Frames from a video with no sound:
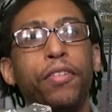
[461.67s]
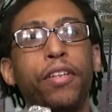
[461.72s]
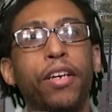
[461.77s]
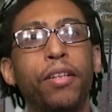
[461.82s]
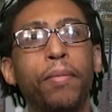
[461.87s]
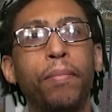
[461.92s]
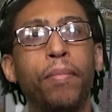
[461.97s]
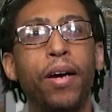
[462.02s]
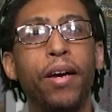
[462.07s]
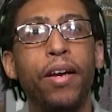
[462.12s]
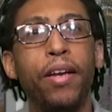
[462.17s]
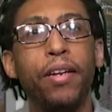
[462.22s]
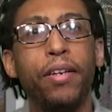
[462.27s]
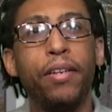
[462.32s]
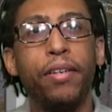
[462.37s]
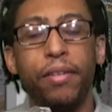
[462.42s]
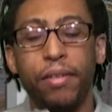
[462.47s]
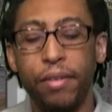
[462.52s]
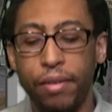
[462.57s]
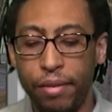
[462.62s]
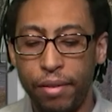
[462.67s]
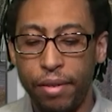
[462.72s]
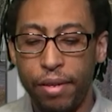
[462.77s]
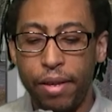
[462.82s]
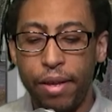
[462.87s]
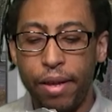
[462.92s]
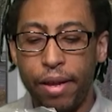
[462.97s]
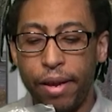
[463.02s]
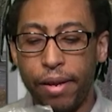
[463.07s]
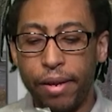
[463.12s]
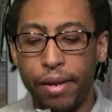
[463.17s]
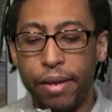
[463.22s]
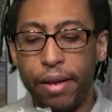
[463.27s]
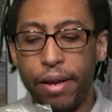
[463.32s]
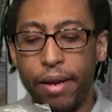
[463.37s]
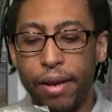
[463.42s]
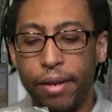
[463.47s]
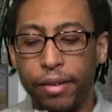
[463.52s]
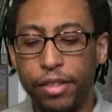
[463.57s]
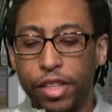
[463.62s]
another mic,
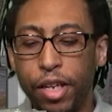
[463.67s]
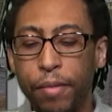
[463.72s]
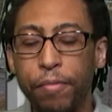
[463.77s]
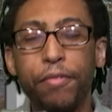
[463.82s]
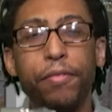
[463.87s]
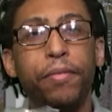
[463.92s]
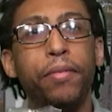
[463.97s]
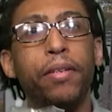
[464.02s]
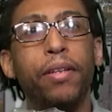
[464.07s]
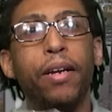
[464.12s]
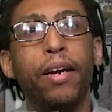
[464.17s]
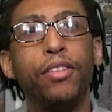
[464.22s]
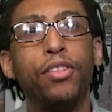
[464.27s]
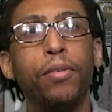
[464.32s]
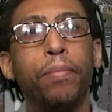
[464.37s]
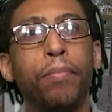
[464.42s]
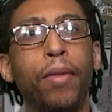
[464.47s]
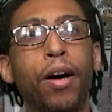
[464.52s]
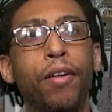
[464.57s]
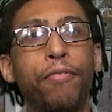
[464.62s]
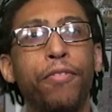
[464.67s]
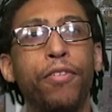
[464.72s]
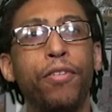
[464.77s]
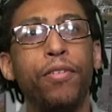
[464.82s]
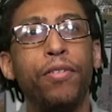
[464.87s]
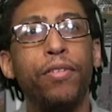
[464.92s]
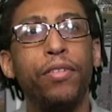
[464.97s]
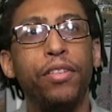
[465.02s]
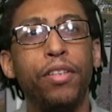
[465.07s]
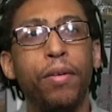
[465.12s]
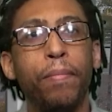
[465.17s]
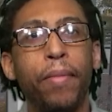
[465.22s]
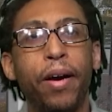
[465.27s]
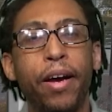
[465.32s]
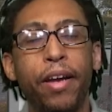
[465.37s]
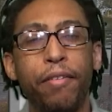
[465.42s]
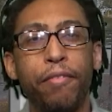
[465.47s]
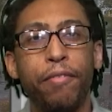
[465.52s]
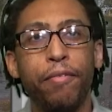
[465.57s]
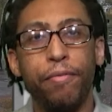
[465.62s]
something to muffle the
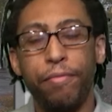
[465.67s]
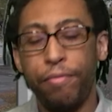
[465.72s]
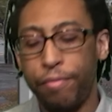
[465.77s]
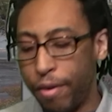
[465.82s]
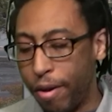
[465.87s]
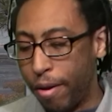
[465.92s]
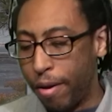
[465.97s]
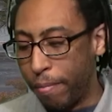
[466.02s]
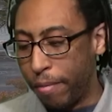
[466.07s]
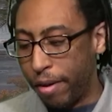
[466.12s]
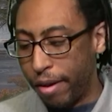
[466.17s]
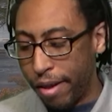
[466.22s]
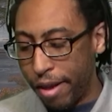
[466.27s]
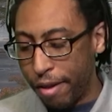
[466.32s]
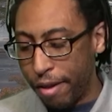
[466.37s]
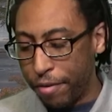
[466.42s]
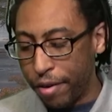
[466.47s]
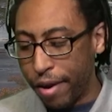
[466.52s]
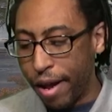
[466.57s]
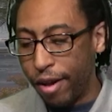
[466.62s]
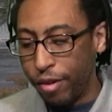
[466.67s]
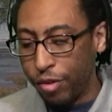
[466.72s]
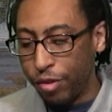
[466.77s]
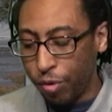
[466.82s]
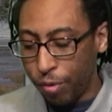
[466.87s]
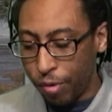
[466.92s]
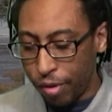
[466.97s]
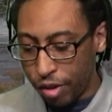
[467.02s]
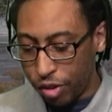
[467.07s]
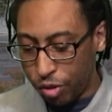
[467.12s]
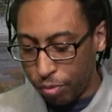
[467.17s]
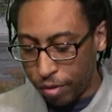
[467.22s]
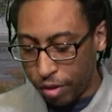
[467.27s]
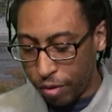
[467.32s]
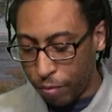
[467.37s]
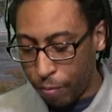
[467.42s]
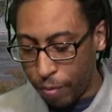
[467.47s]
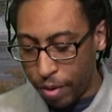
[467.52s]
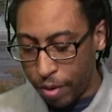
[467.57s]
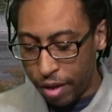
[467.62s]
mic from if you're outdoors
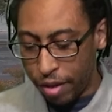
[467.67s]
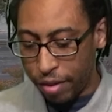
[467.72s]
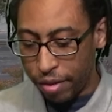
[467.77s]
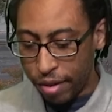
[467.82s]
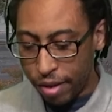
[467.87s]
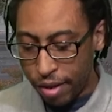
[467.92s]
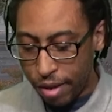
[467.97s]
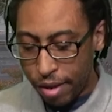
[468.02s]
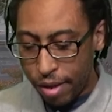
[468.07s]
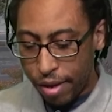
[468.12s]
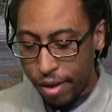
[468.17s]
with the wind.